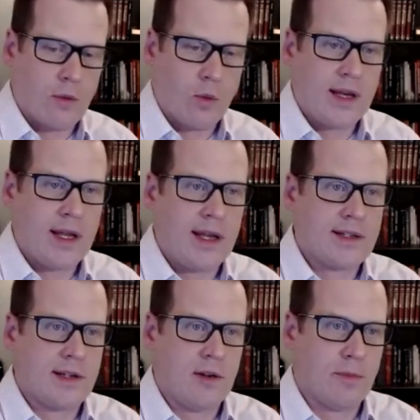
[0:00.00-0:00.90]
we need
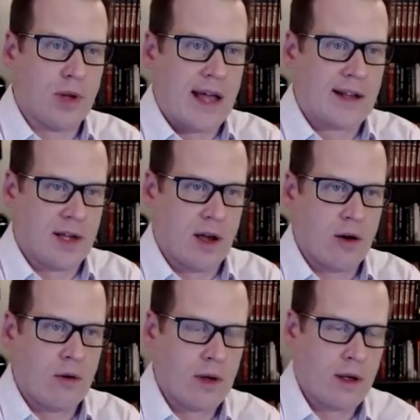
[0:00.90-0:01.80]
to
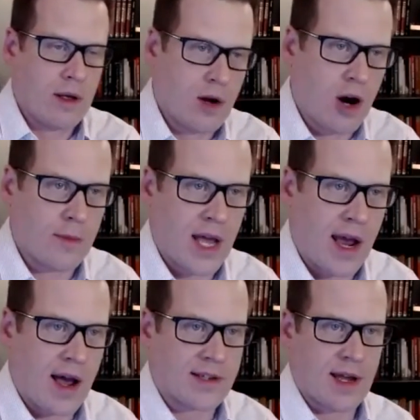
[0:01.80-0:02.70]
plateau carbon
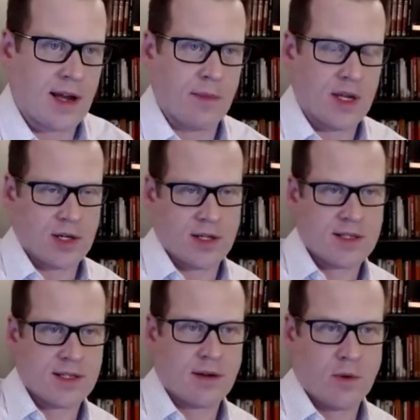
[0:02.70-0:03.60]
dioxide
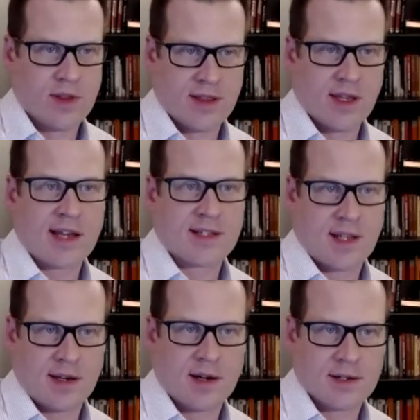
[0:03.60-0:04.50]
emissions within the next
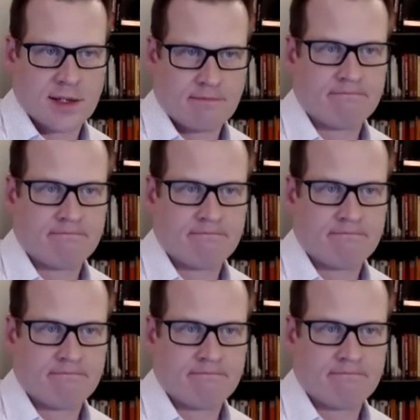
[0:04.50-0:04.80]
10 years.